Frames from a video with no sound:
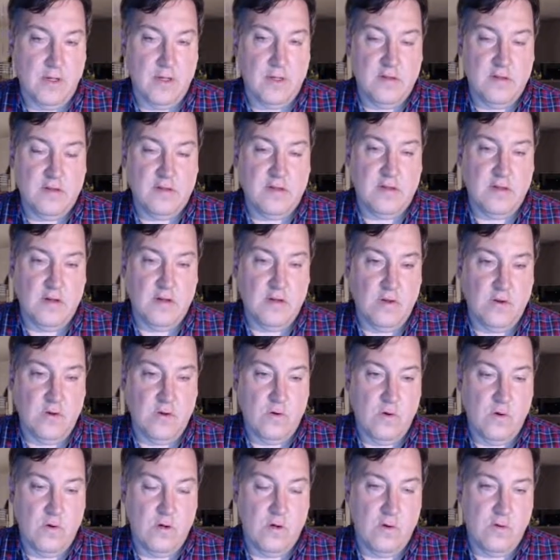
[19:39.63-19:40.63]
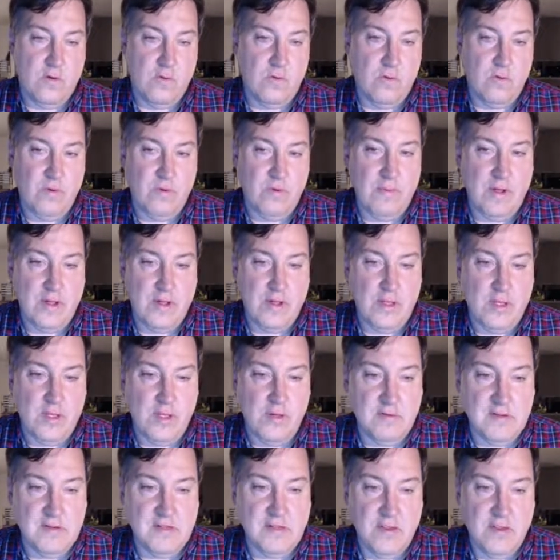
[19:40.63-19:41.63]
so we may
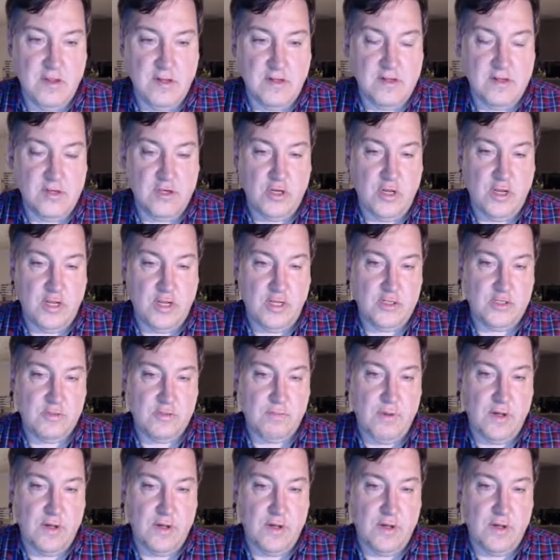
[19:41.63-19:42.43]
use the exchange,